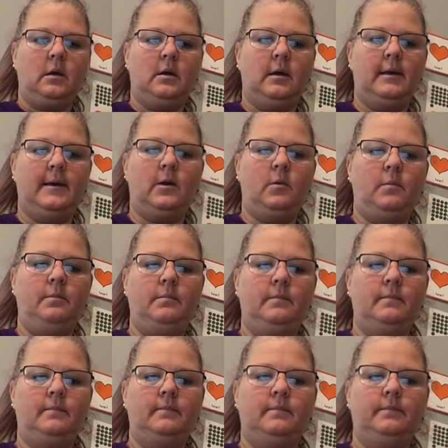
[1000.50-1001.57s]
cut them.
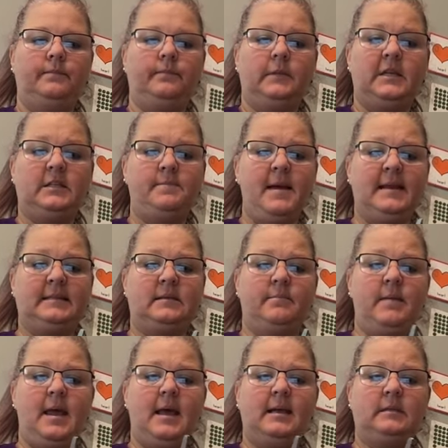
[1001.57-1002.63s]
This makes a
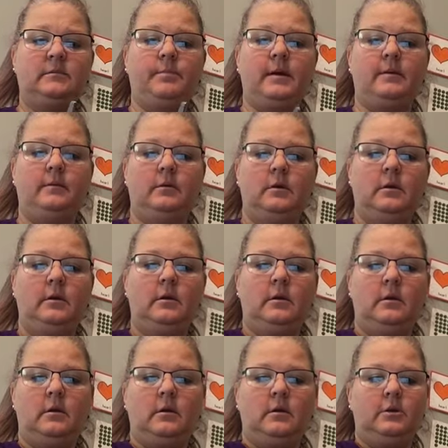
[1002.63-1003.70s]
mess, but
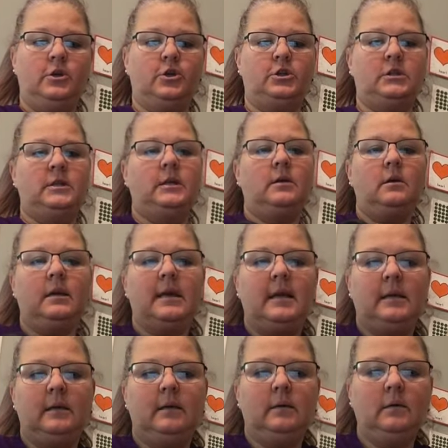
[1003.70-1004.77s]
you're still
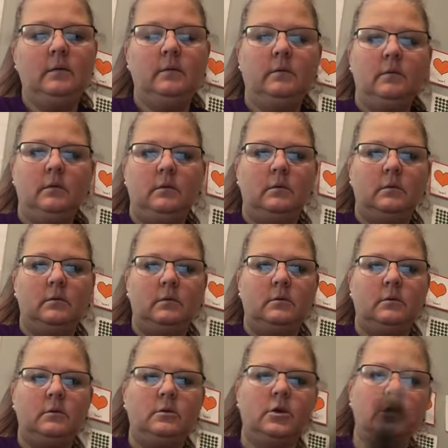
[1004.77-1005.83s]
getting
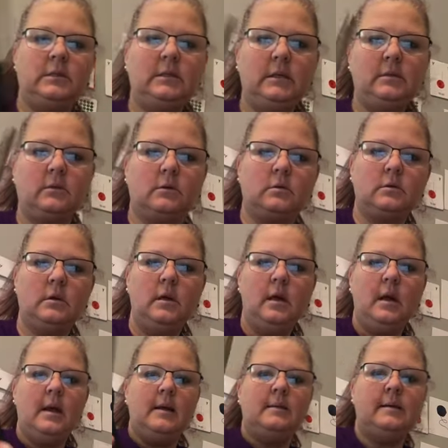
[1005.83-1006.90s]
your scissors.
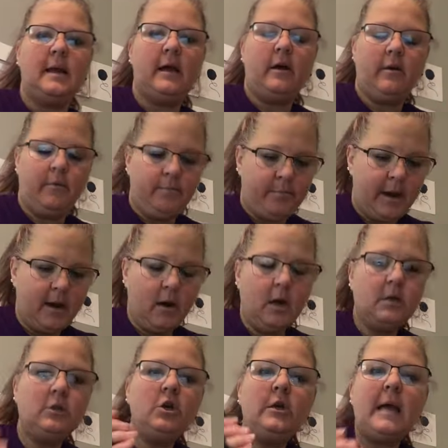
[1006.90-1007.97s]
Now,
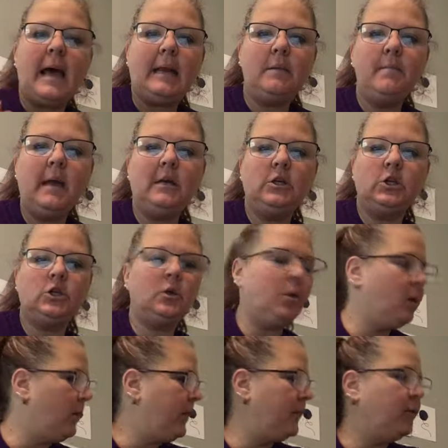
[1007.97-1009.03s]
parents, you got to make
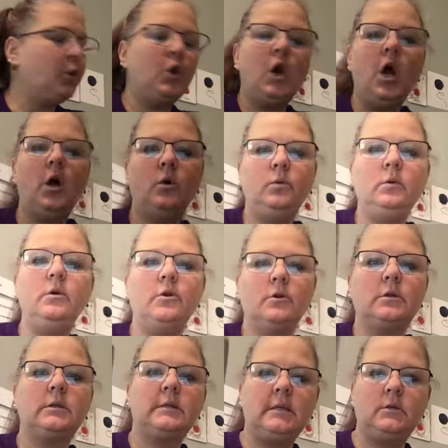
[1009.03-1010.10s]
sure that they're holding their
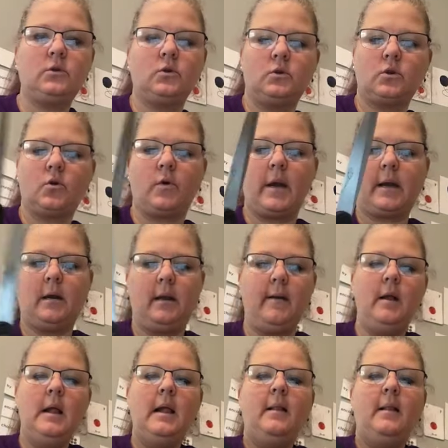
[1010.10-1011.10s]
scissors correctly.